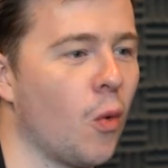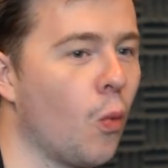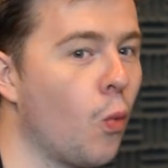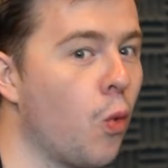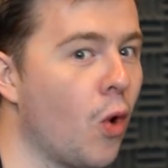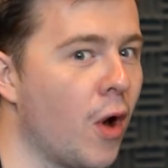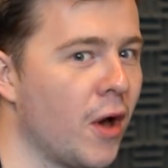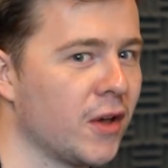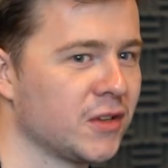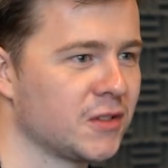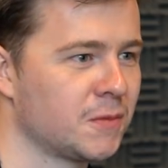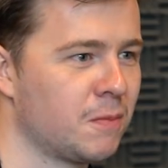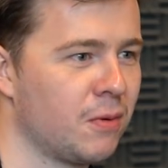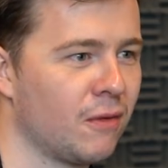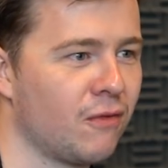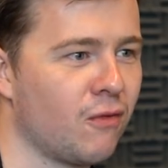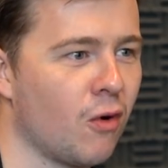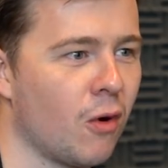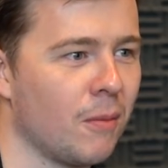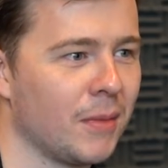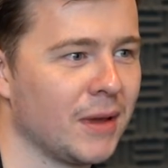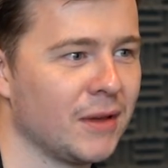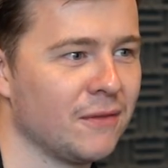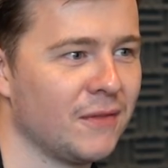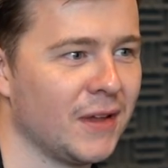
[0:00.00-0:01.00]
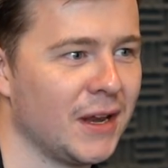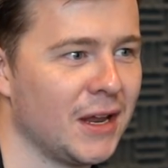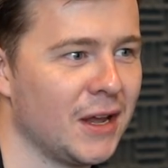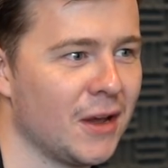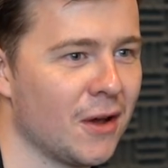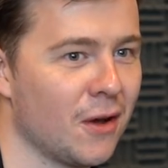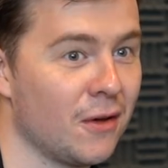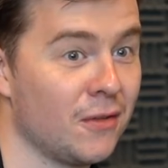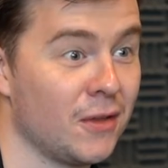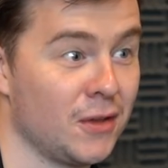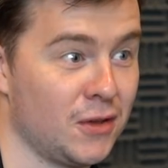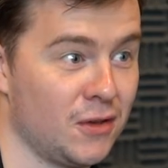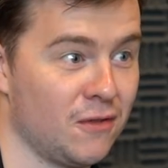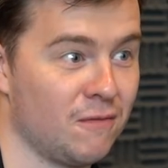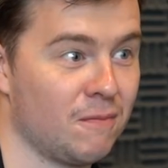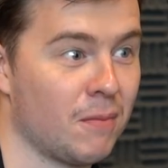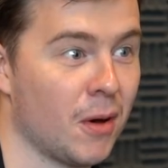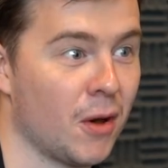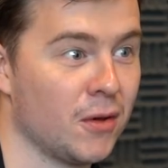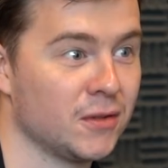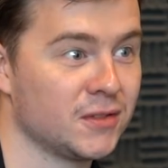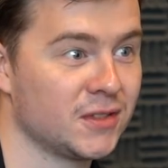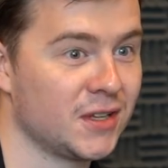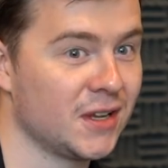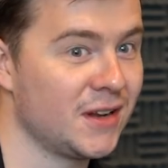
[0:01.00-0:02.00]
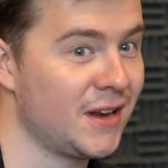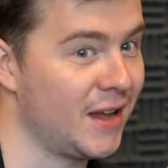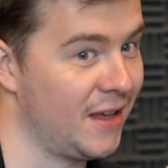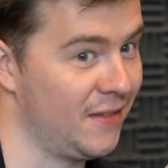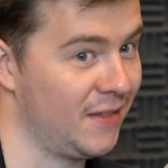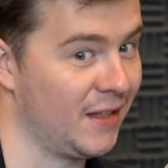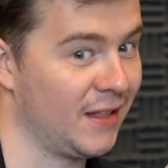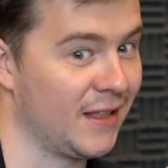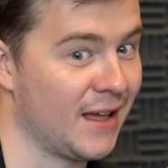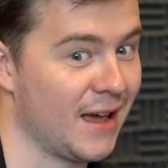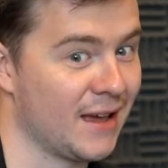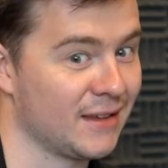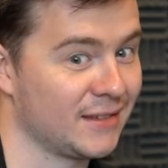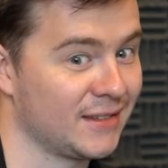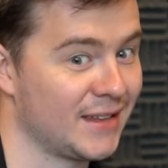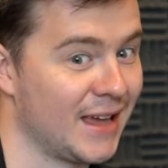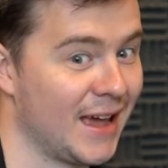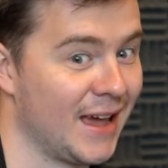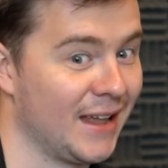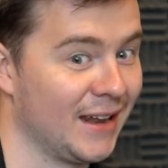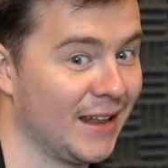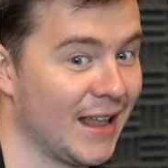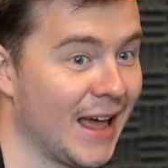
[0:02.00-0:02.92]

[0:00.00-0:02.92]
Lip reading: worst performing video that you've posted in the last 10.